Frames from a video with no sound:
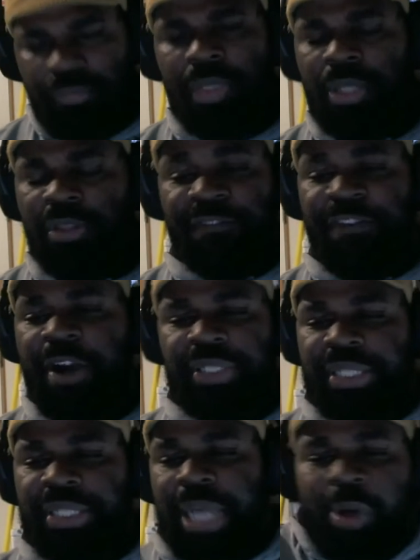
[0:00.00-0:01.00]
The first
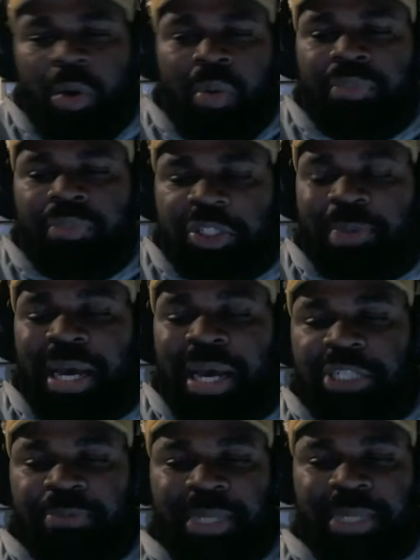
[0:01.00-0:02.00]
time, no one
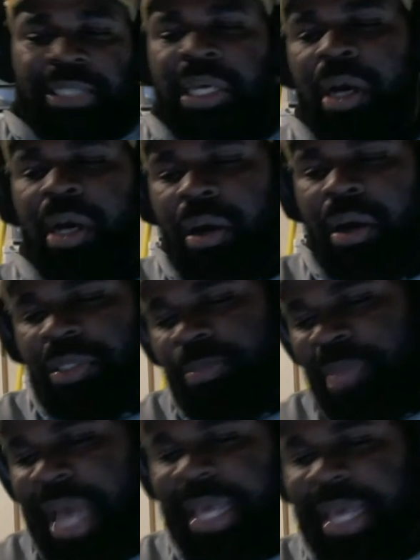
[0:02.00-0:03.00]
responds because, oh, it's a
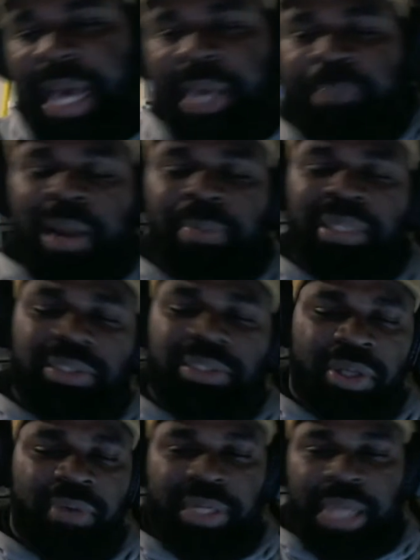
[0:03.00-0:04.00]
black guy, he probably
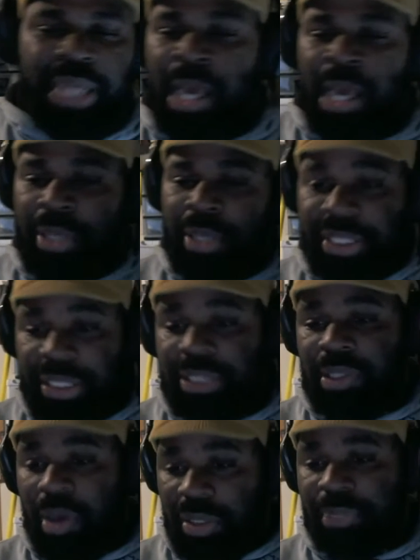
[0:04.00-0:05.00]
deserved to die. These things
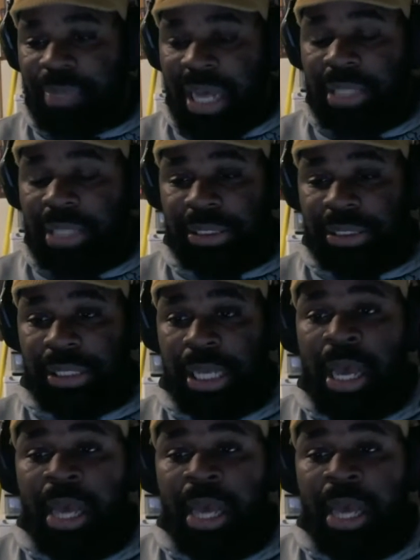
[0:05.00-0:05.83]
are all subconscious.